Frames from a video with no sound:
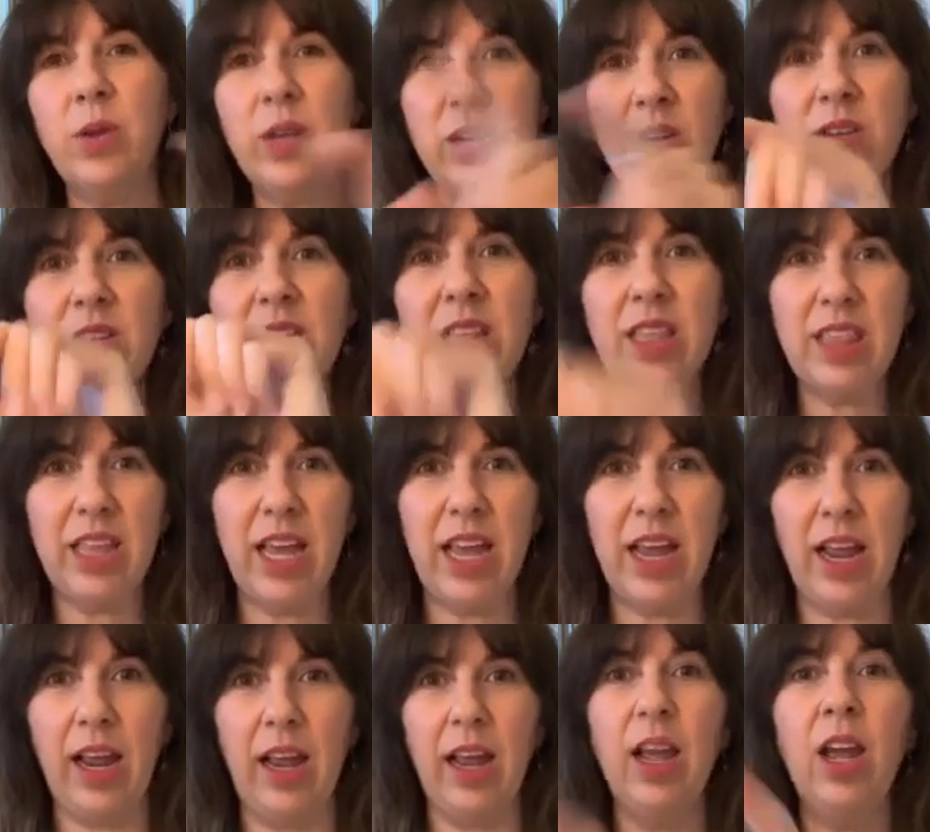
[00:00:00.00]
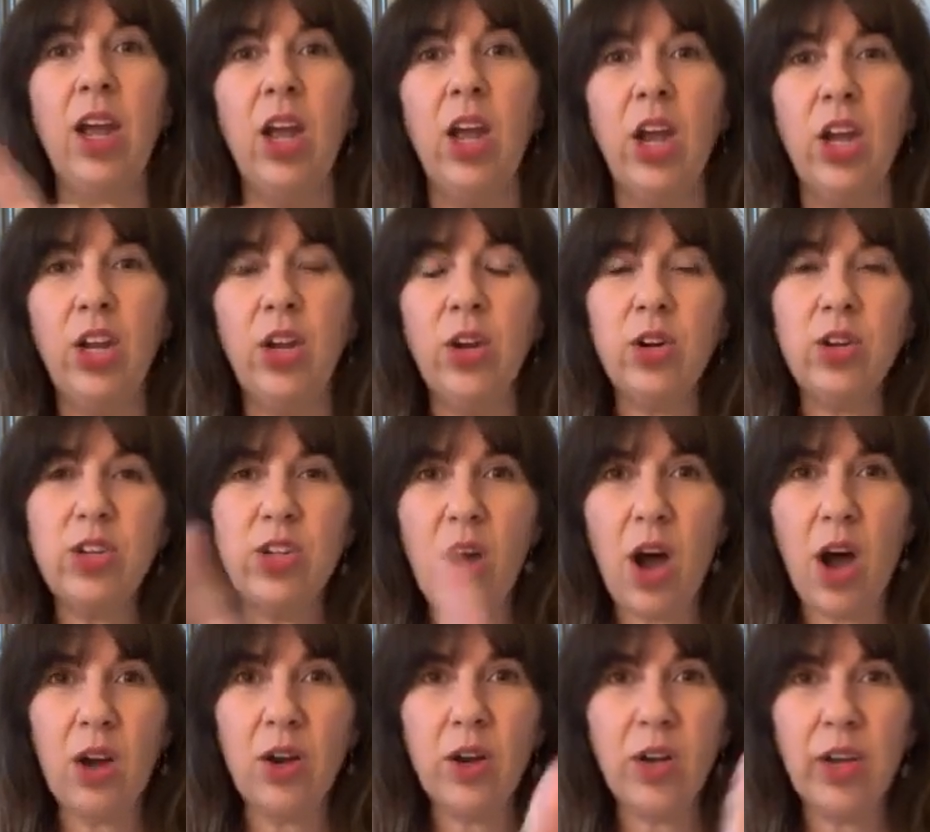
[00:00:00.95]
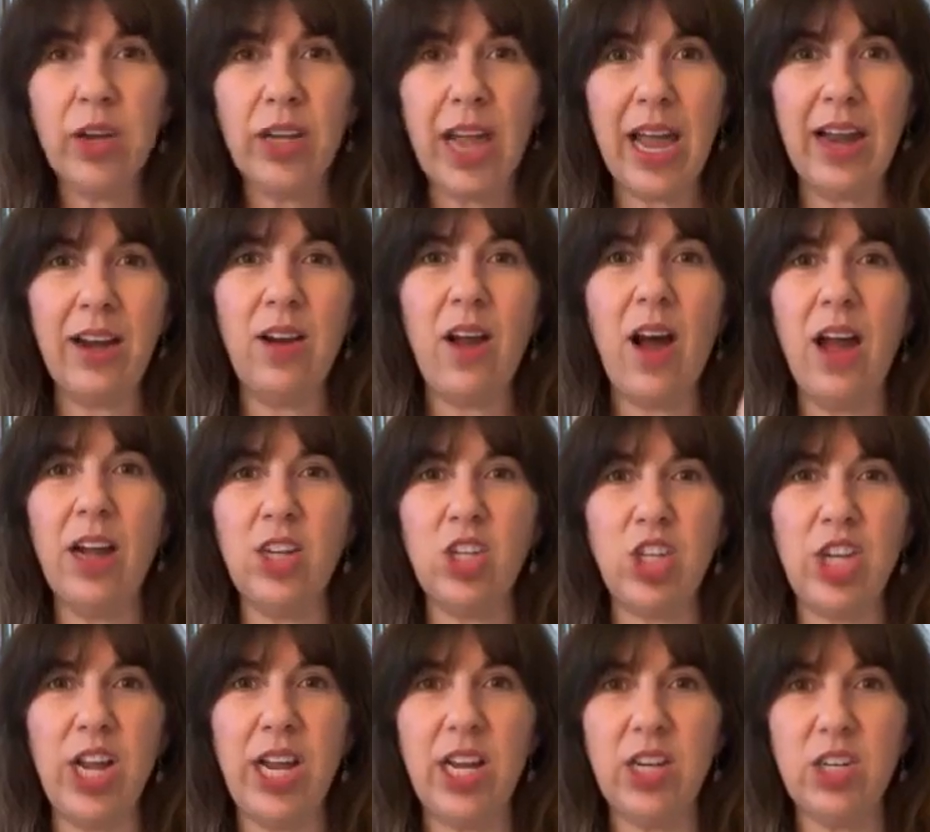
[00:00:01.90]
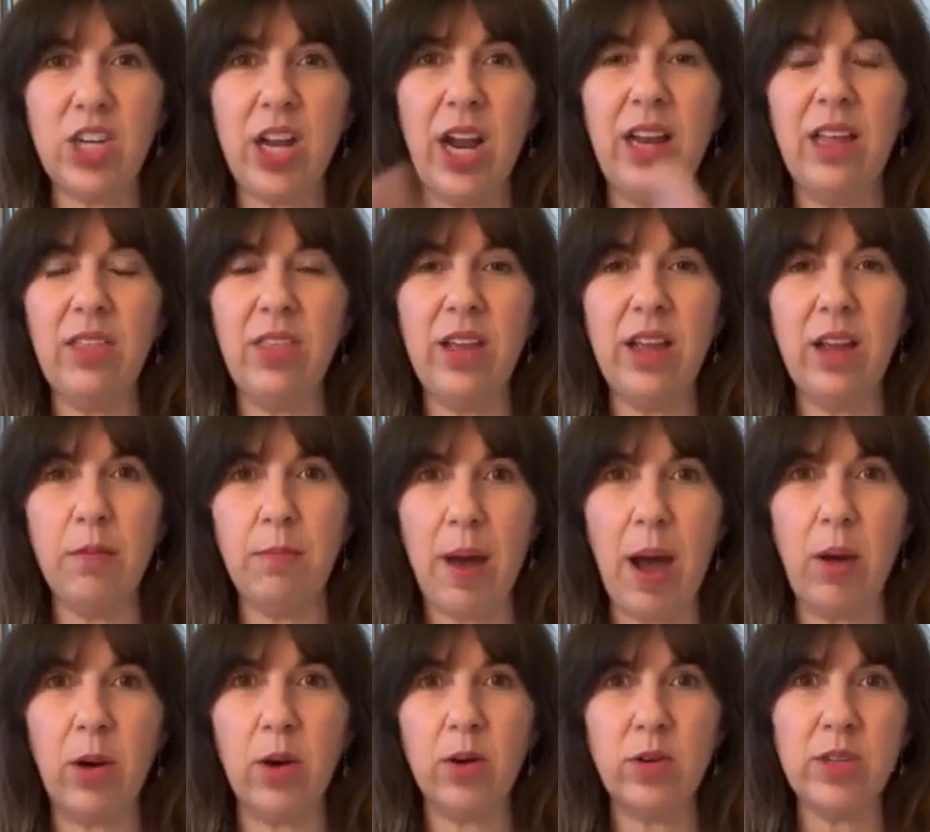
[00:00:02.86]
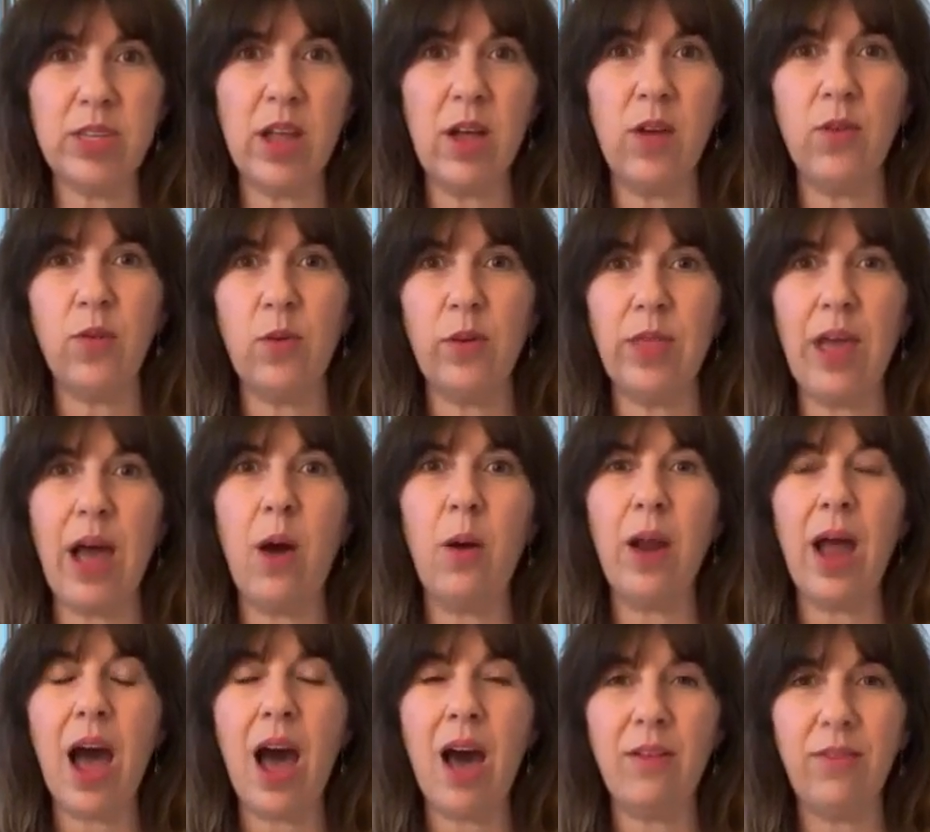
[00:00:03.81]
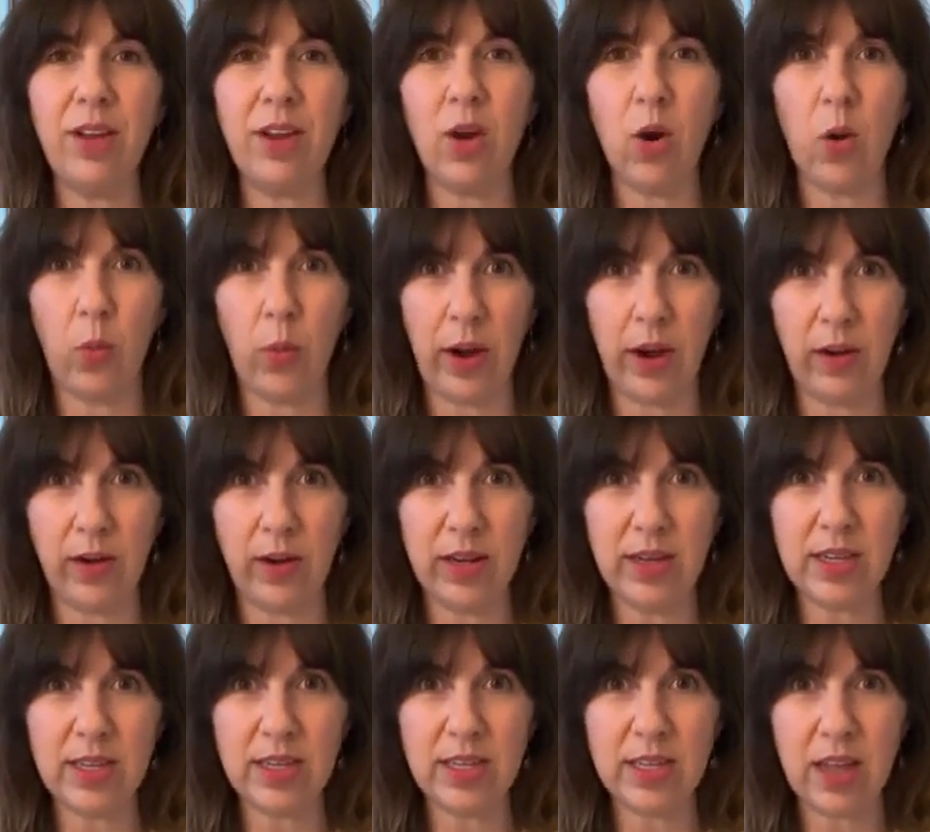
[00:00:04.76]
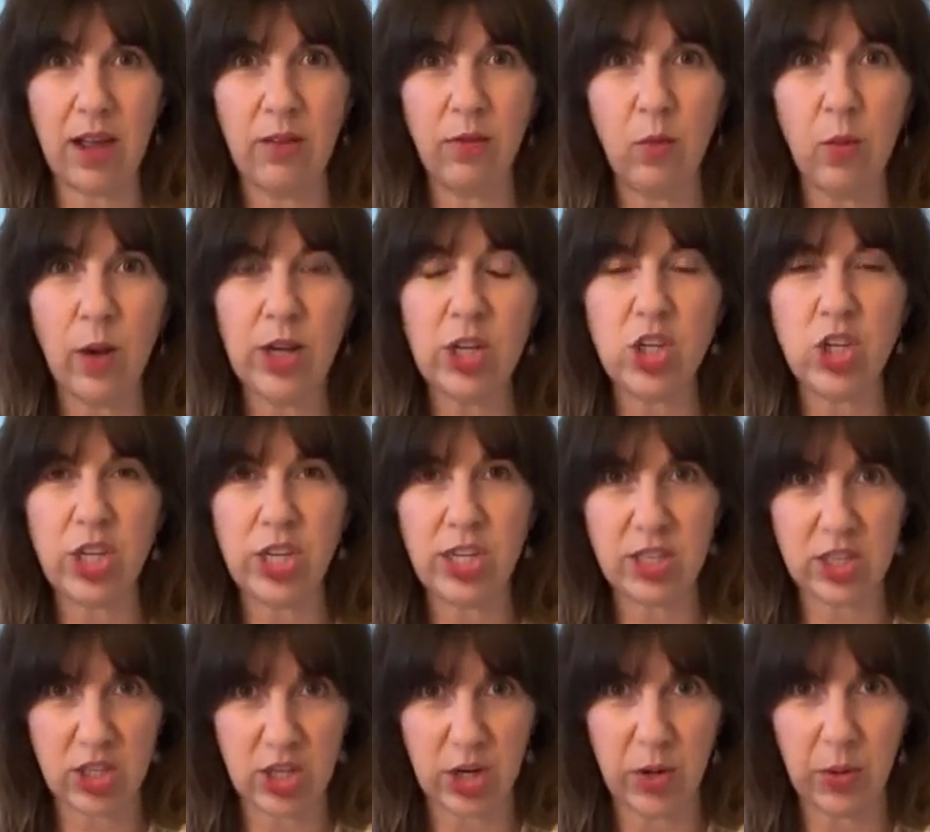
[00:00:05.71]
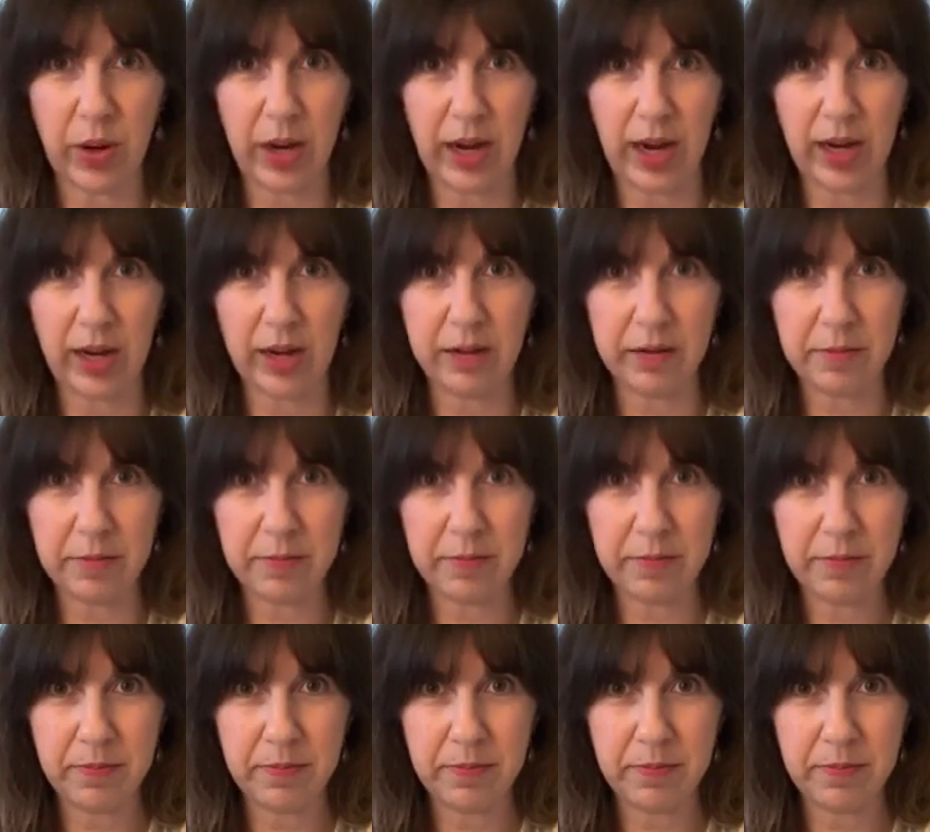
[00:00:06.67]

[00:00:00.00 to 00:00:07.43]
So here's the thing, your daughter cannot change anything about herself without having awareness of what she's doing.